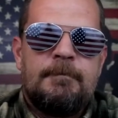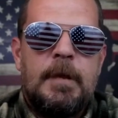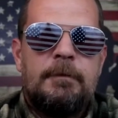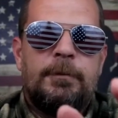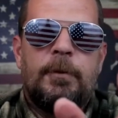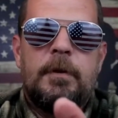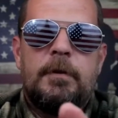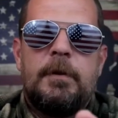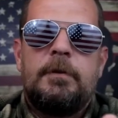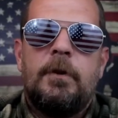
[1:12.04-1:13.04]
In Florida,
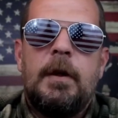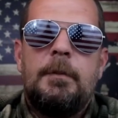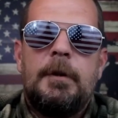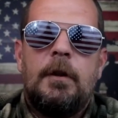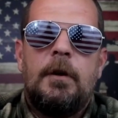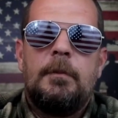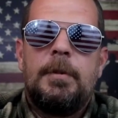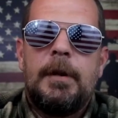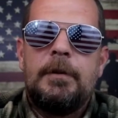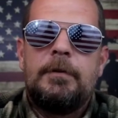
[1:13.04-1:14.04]
there is no helmet law,
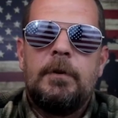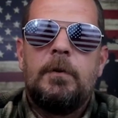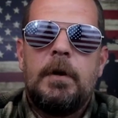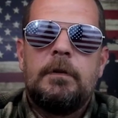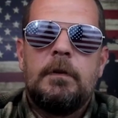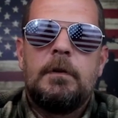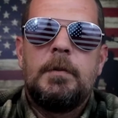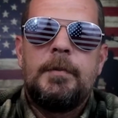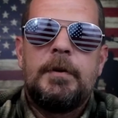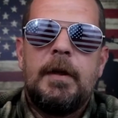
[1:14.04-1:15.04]
but I still want something to
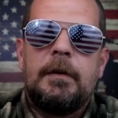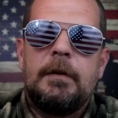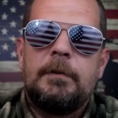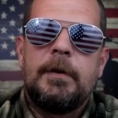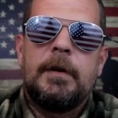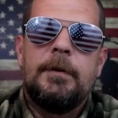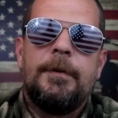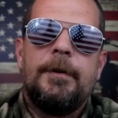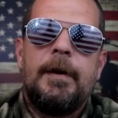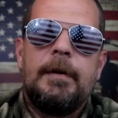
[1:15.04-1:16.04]
be protected if I get
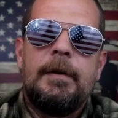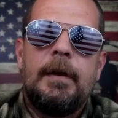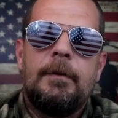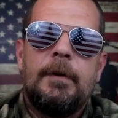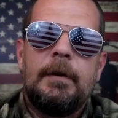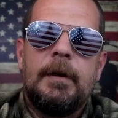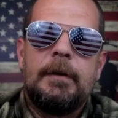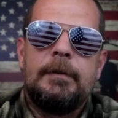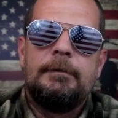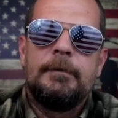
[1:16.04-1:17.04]
rear-ended at a red light.